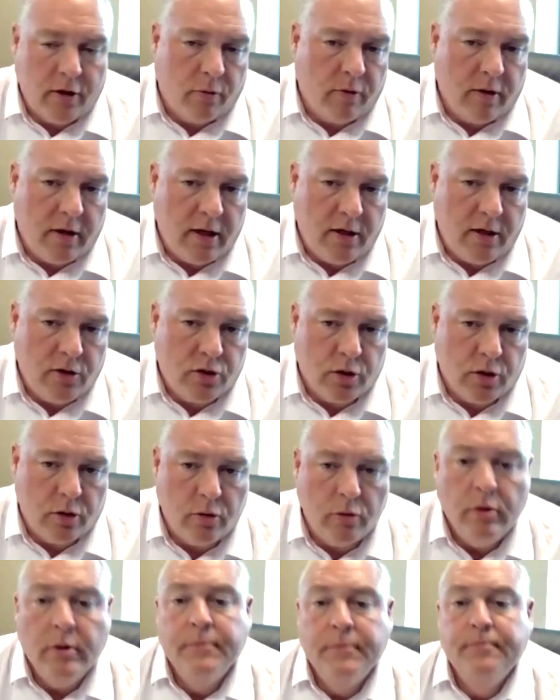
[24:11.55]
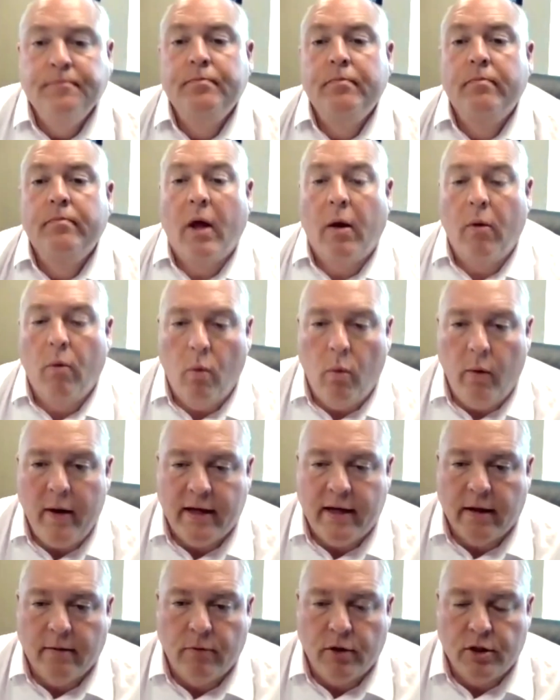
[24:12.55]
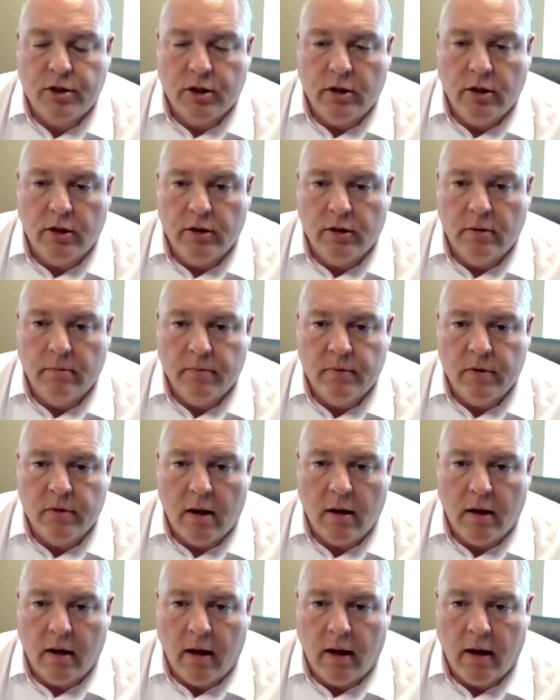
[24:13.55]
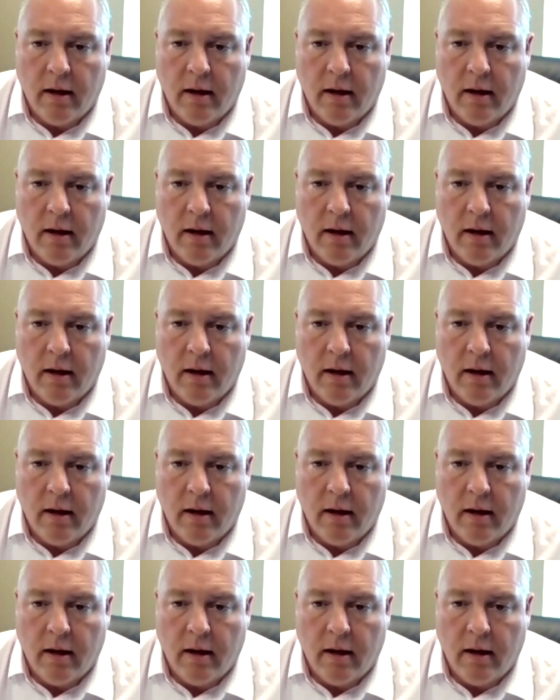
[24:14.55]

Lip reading: They don't need to. We can return them